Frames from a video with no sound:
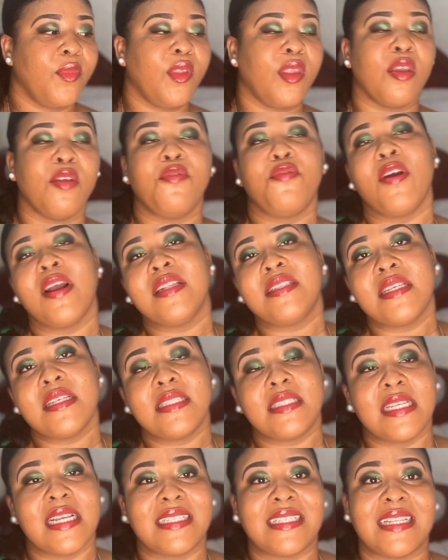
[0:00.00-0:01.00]
Francis
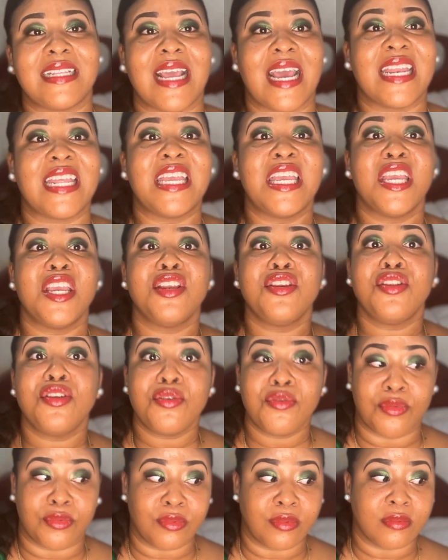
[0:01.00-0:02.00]
stated that he
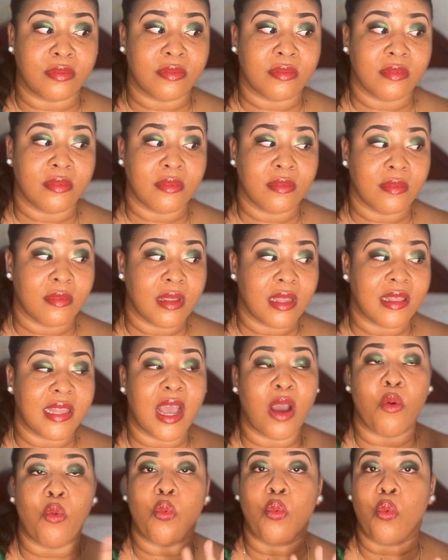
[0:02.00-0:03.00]
knew
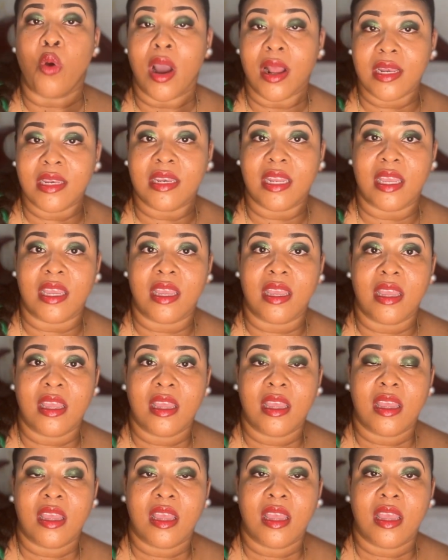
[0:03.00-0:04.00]
that one day
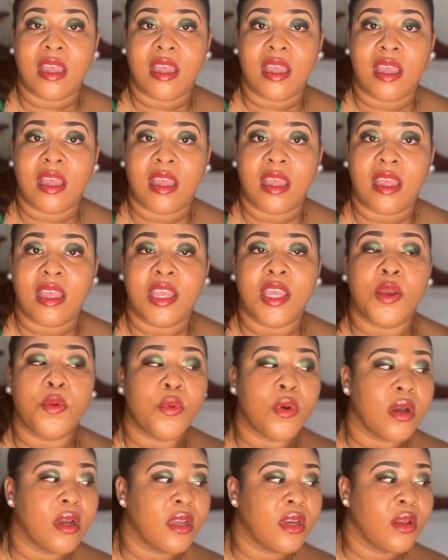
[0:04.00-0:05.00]
he
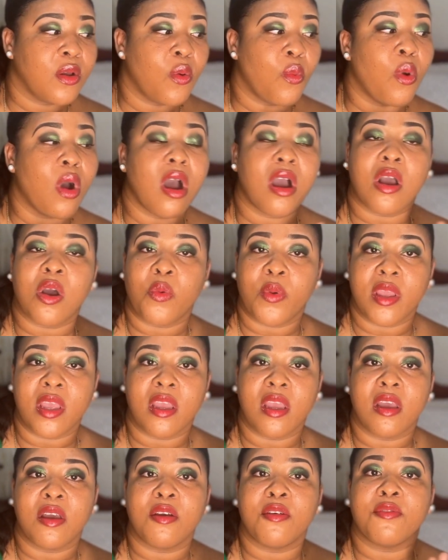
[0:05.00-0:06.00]
would walk away
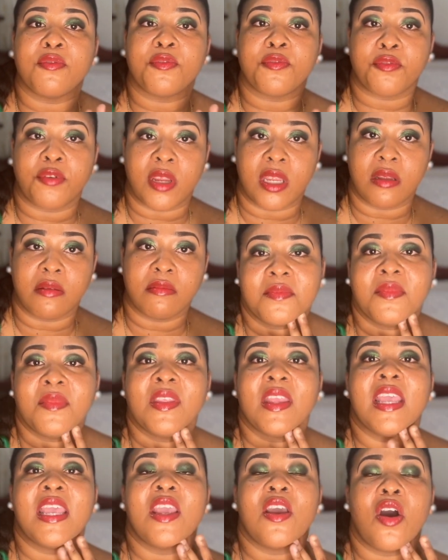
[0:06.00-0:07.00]
free.
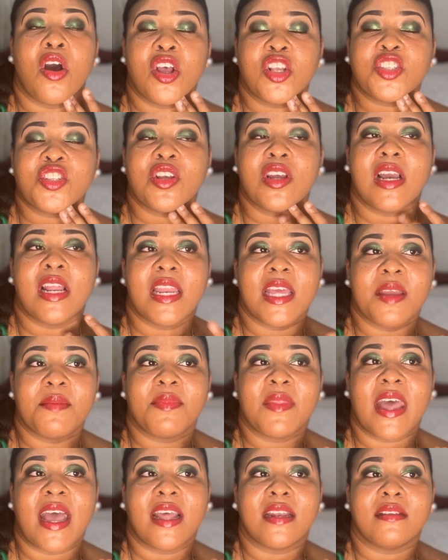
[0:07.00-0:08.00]
He also claimed
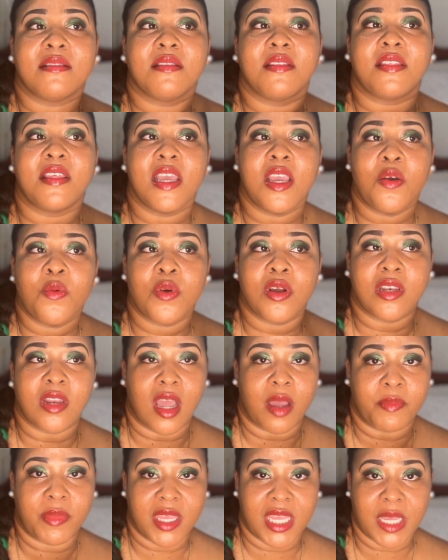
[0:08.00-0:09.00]
that they would
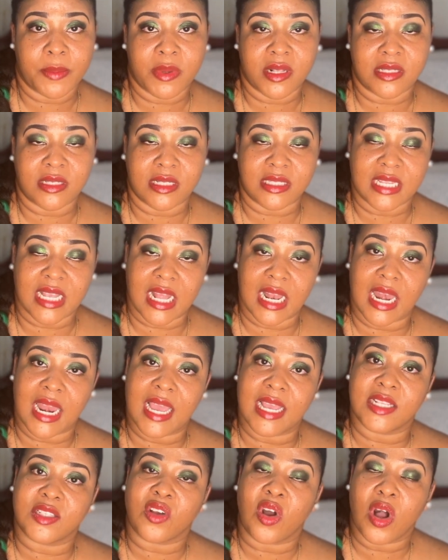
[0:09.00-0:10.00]
not be able to tell
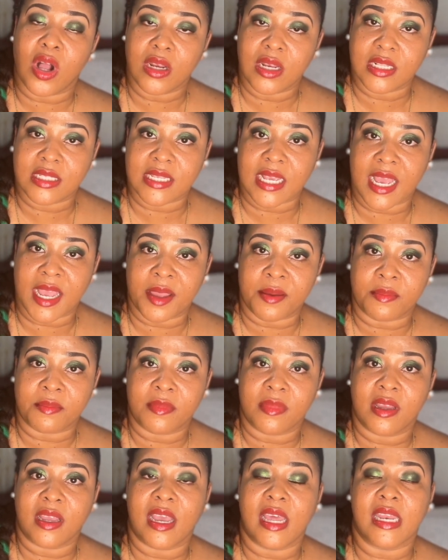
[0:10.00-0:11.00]
lies all the time
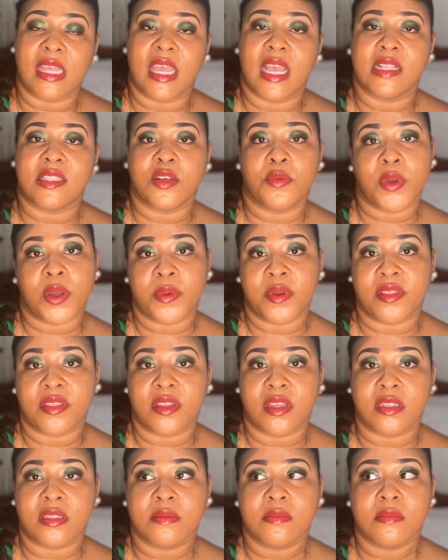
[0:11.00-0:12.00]
and get away with
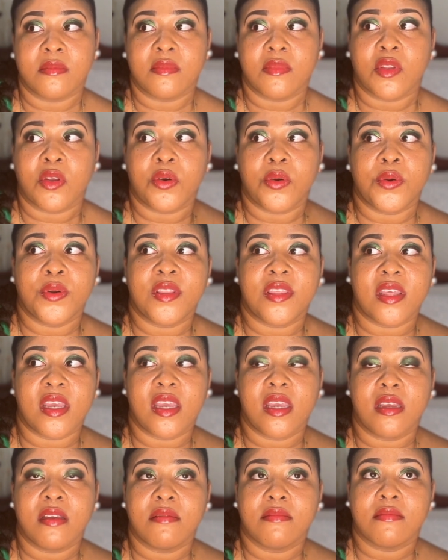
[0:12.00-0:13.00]
it. Who they?